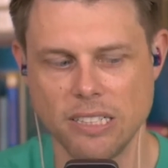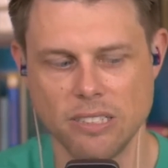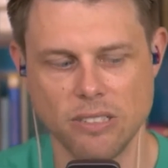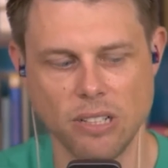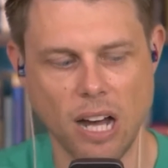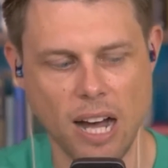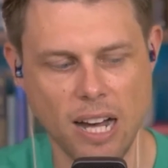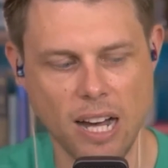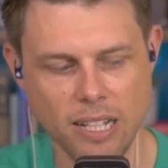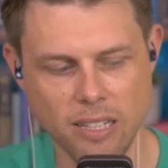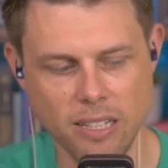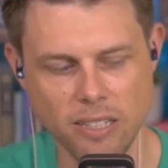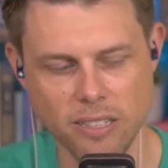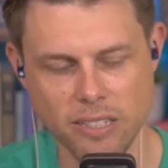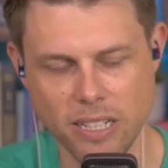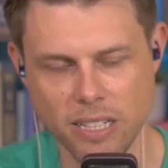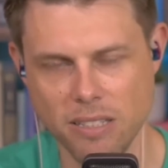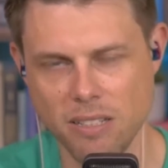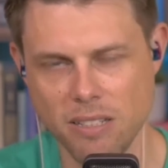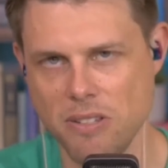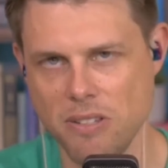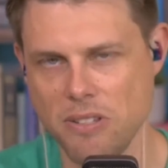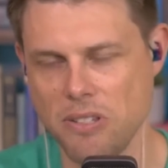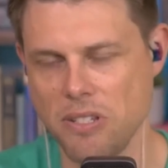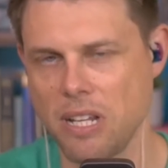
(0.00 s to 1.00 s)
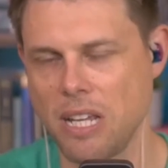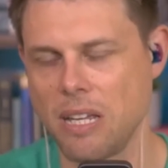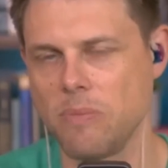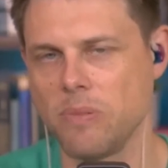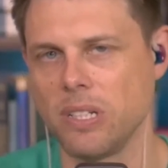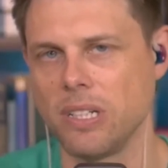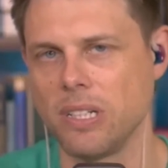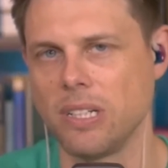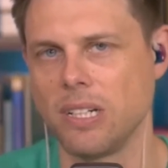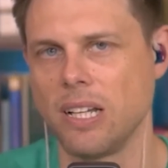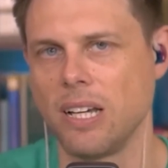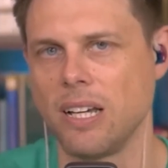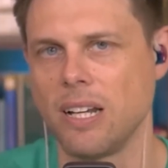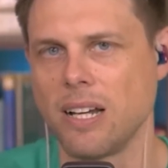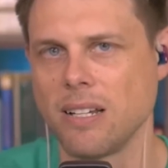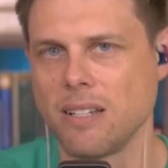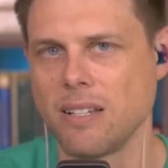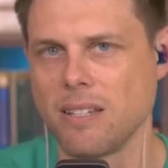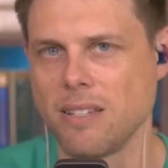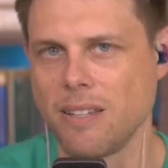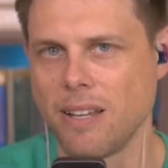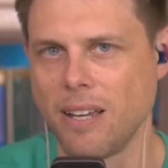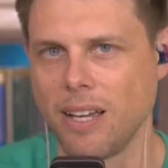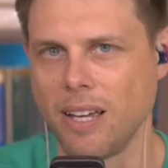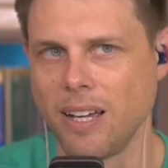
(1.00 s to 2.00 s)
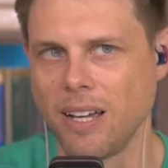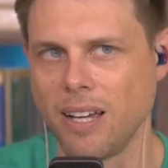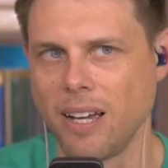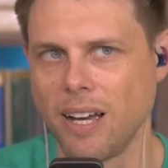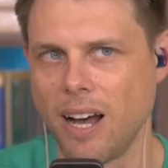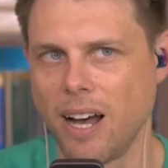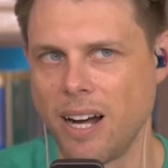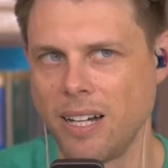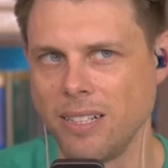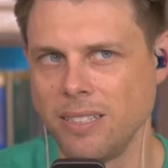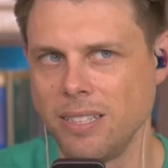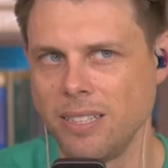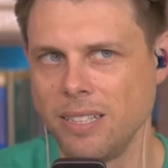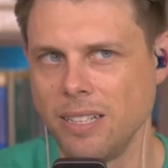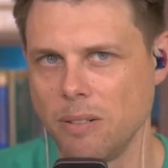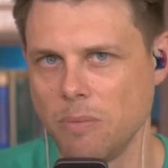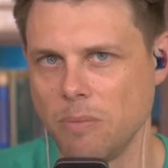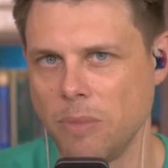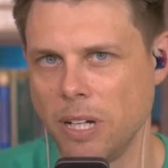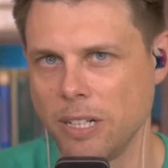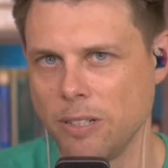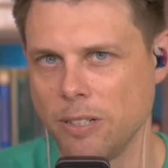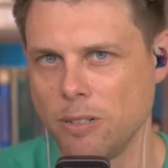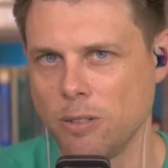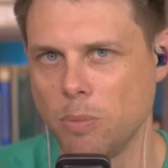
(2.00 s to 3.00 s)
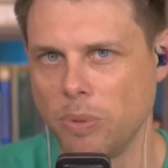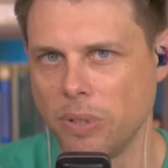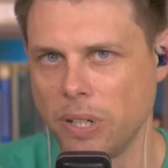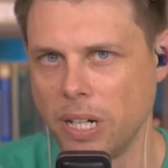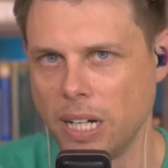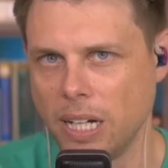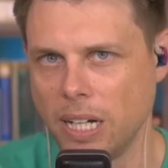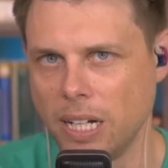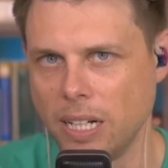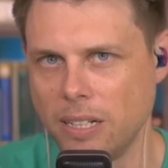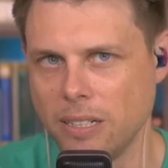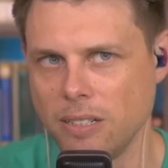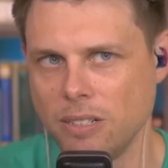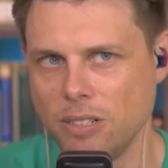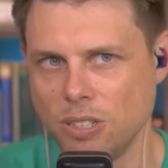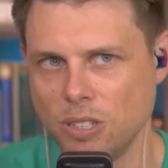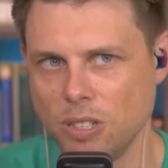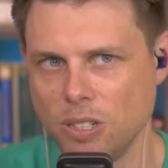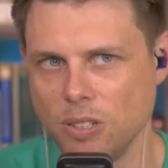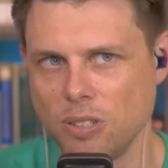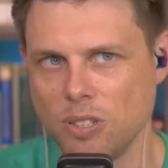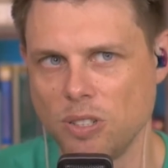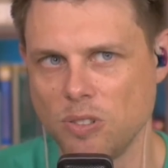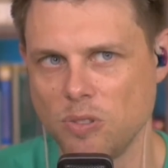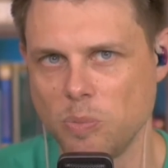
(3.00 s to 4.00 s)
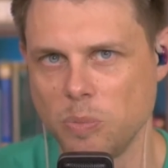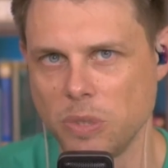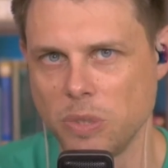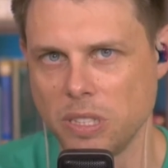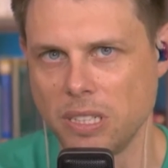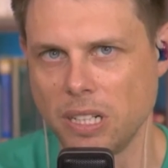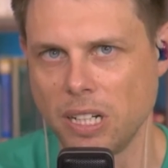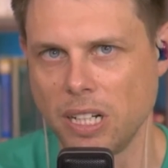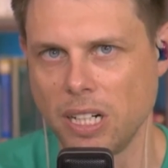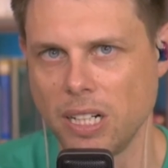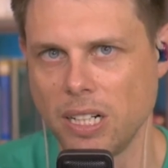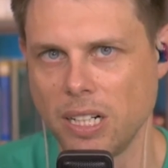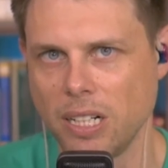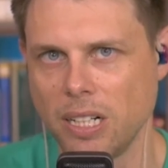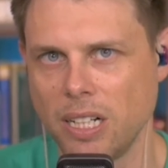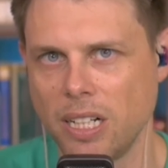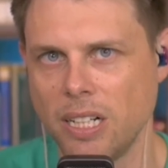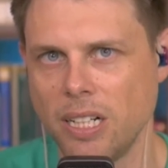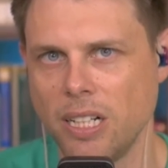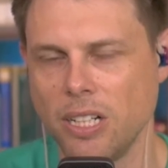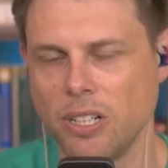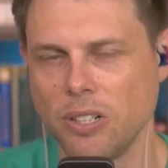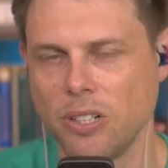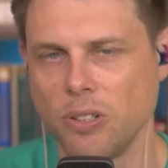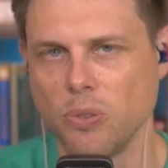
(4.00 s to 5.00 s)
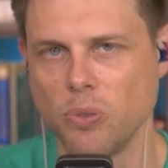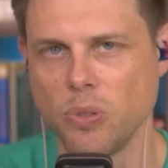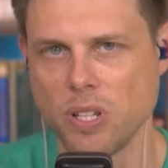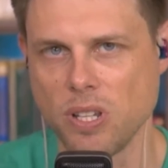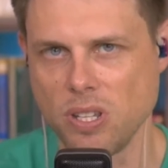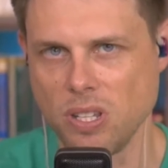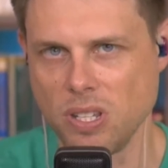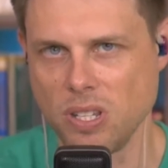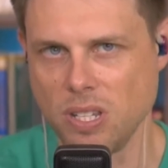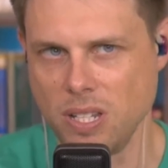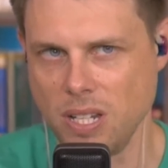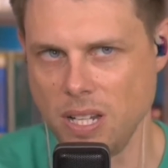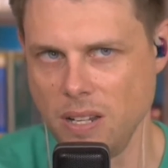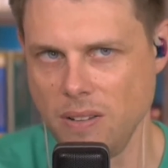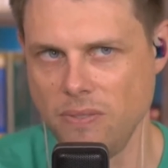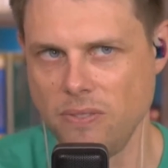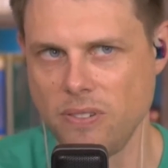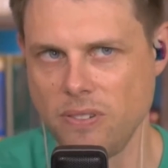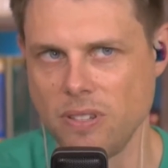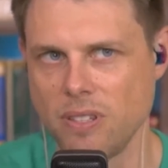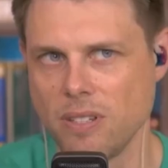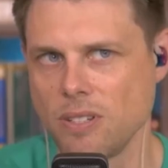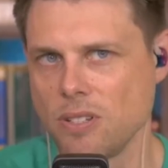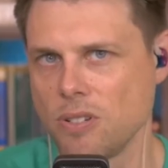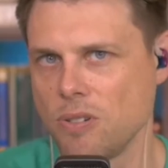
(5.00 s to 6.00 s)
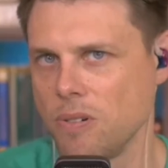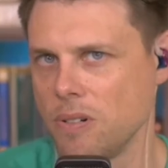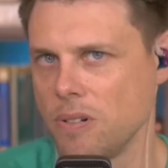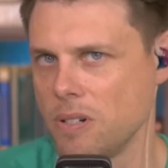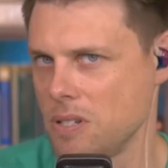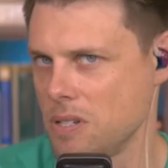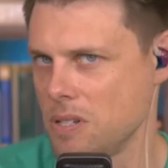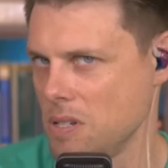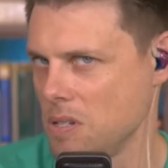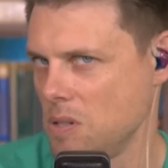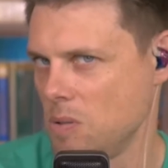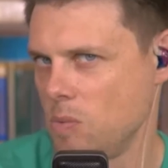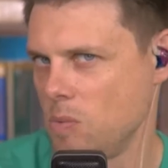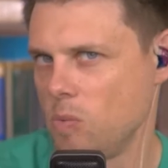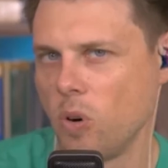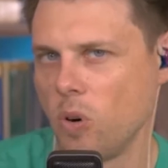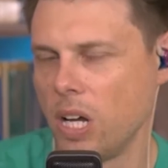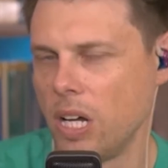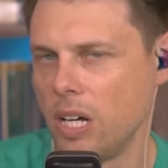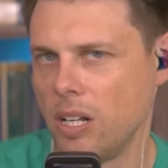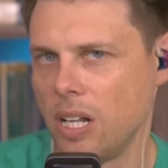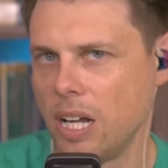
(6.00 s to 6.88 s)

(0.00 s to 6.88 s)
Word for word: I look at this statement and I say I think Michael Brown and Joseph Mattera received this criticism well.